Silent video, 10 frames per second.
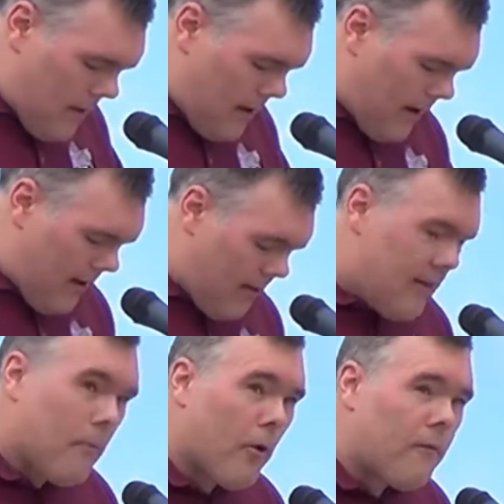It is
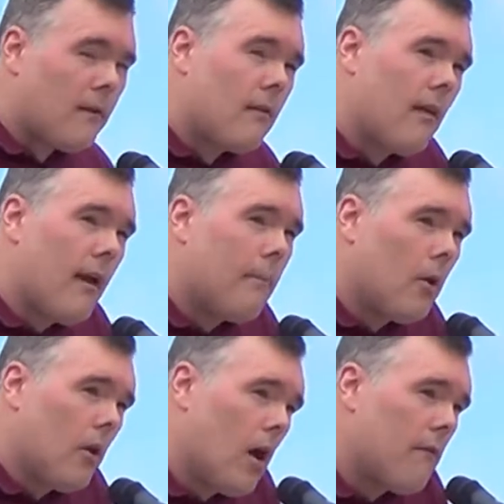the perfect
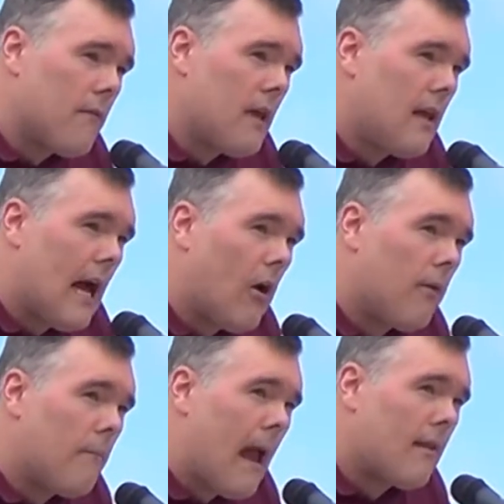example of the out
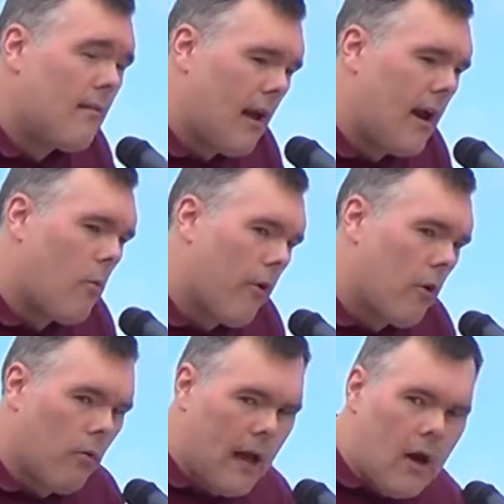and back design where it
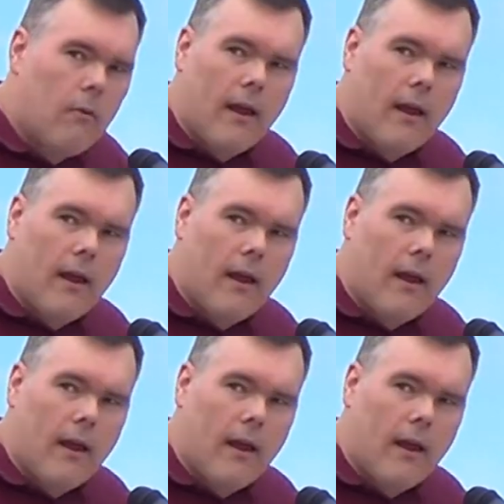goes out,